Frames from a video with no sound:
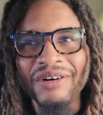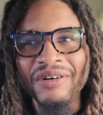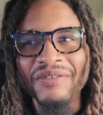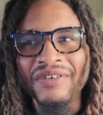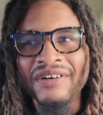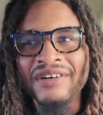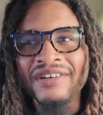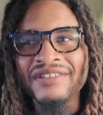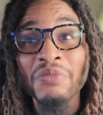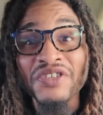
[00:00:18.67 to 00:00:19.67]

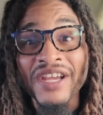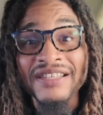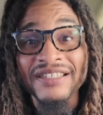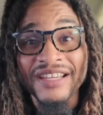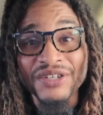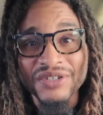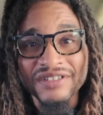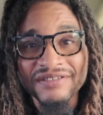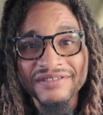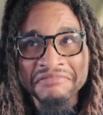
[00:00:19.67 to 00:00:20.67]
of too much hesitation,
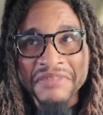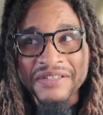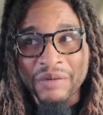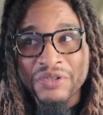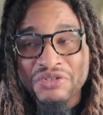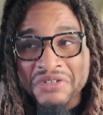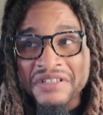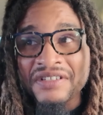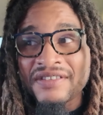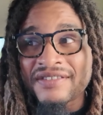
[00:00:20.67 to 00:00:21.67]
missed
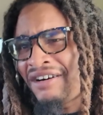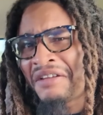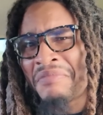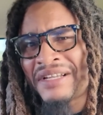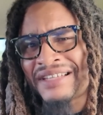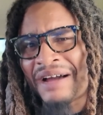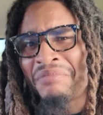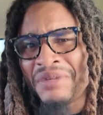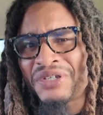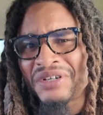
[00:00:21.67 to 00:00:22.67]
opportunities, unmet
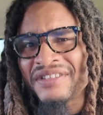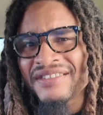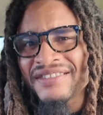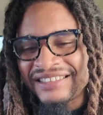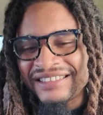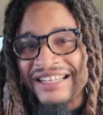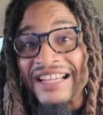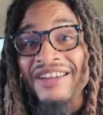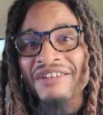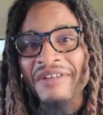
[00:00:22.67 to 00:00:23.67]
ambitions,
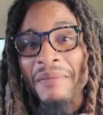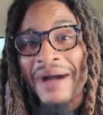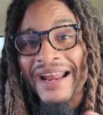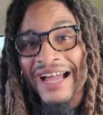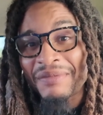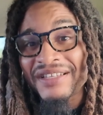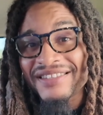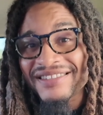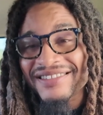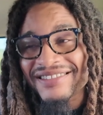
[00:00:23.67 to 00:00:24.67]
lingering bad habits?